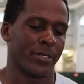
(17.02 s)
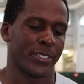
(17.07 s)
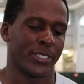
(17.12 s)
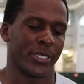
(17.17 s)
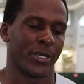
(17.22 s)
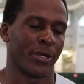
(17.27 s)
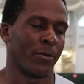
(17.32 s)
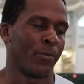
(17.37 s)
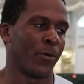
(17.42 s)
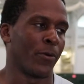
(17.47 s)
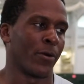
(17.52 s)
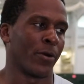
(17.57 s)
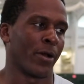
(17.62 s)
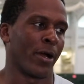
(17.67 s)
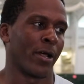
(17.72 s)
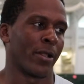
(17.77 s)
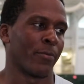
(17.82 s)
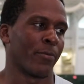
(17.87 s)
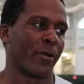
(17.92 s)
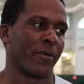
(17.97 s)
Jared Moore,
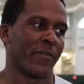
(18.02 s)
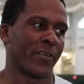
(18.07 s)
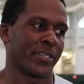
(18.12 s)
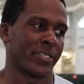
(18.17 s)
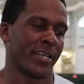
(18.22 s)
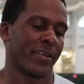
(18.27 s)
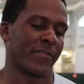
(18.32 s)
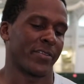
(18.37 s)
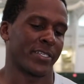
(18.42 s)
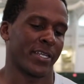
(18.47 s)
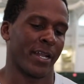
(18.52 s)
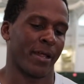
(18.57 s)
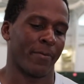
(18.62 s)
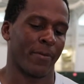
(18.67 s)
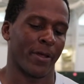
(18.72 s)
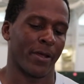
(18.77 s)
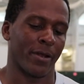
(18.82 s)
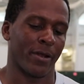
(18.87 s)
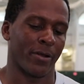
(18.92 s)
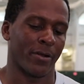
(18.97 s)
all the previous safeties that I
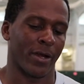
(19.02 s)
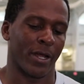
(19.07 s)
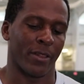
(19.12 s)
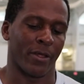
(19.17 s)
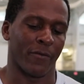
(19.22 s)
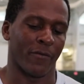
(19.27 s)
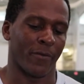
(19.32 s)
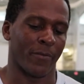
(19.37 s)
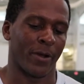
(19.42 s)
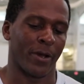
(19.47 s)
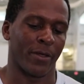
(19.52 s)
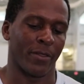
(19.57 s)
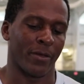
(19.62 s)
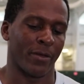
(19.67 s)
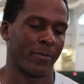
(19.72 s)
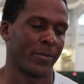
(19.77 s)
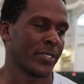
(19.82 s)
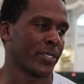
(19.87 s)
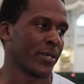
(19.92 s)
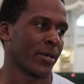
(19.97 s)
played under. I learned from all of
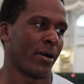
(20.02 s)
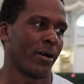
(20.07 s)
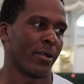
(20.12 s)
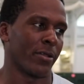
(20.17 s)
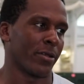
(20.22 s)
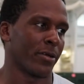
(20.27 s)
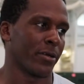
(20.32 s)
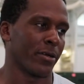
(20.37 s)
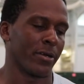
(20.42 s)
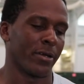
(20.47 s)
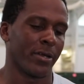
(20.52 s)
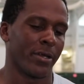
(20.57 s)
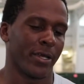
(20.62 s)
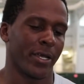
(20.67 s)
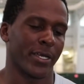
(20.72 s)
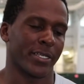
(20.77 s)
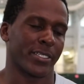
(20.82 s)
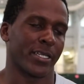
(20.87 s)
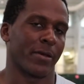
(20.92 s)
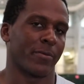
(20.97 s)
them and took all their
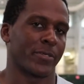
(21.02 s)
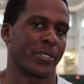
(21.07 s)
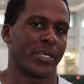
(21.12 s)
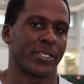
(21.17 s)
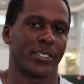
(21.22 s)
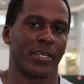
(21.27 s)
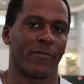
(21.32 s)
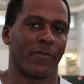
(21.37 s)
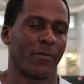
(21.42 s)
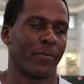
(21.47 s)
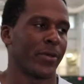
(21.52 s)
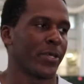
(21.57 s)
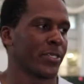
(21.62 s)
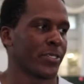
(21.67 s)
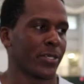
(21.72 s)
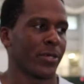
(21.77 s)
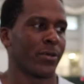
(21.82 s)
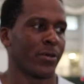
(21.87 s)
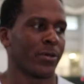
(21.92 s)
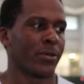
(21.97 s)
examples they set for me.
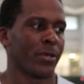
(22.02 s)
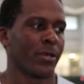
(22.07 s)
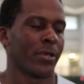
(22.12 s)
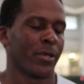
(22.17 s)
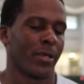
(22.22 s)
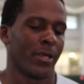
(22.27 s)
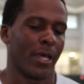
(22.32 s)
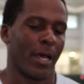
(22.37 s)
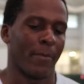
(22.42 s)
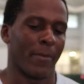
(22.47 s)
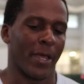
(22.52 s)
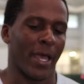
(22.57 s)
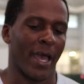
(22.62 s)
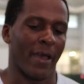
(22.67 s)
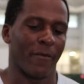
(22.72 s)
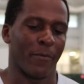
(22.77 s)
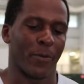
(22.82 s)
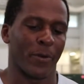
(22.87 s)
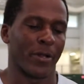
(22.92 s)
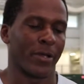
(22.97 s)
So, I mean, I
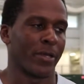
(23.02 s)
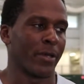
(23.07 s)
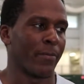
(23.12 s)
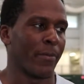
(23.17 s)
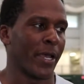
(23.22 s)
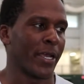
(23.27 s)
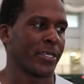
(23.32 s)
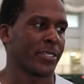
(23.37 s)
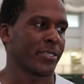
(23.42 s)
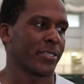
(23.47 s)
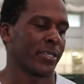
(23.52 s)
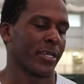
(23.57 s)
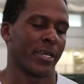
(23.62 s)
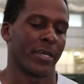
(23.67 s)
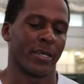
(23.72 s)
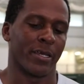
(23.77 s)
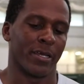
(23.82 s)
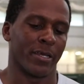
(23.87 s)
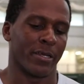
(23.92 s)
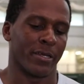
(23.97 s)
have a pretty good base
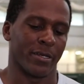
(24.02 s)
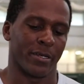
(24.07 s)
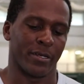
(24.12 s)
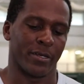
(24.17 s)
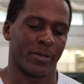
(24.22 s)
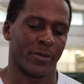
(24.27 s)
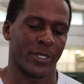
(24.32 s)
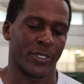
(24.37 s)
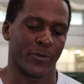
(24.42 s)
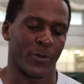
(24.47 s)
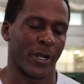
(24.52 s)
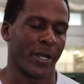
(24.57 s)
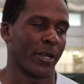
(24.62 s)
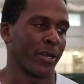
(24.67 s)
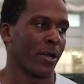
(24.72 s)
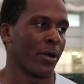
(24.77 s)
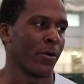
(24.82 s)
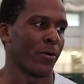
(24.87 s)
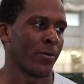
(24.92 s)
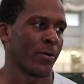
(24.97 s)
and just ready to
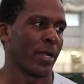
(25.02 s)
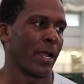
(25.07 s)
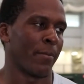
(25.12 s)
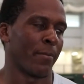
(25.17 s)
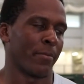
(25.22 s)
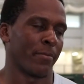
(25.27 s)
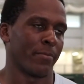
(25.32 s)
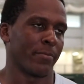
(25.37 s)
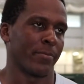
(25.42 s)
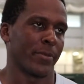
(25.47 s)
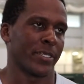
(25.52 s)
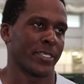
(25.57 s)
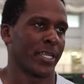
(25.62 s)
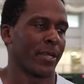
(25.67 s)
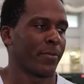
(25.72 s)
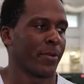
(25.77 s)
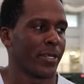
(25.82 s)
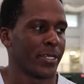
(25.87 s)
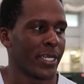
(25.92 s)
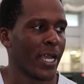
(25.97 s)
go. when I'm
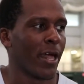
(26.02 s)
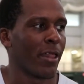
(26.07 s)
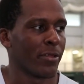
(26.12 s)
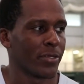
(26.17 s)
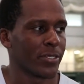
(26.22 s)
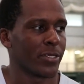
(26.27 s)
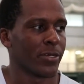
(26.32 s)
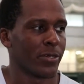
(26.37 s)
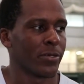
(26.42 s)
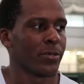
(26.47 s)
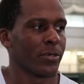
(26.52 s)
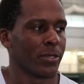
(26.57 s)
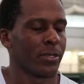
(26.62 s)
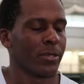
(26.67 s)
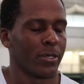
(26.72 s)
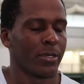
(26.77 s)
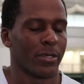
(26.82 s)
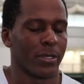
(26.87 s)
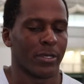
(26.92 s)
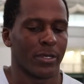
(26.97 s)
accepted the challenge. So,
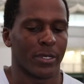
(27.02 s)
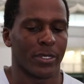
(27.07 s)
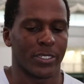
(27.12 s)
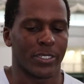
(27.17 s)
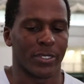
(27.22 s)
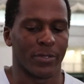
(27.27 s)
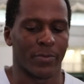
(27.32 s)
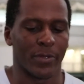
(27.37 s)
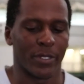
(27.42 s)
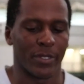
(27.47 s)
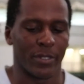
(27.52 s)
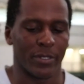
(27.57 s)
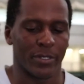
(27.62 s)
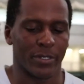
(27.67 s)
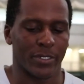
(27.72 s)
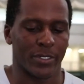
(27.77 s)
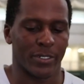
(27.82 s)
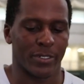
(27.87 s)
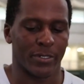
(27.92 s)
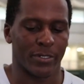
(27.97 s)
it should be
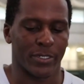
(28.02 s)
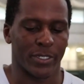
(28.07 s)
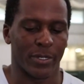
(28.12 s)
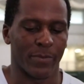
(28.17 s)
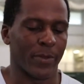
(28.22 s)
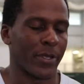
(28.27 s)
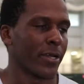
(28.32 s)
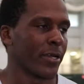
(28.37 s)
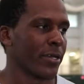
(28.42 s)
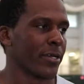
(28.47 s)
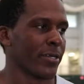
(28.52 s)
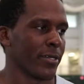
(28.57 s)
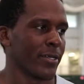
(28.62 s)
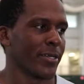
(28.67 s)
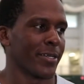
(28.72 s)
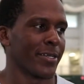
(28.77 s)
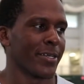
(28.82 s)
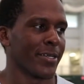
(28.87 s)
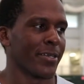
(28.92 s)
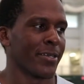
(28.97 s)
should be a good
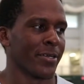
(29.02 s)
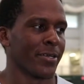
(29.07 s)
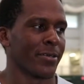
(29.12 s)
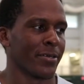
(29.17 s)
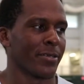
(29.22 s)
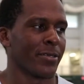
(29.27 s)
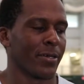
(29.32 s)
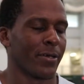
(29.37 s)
good year.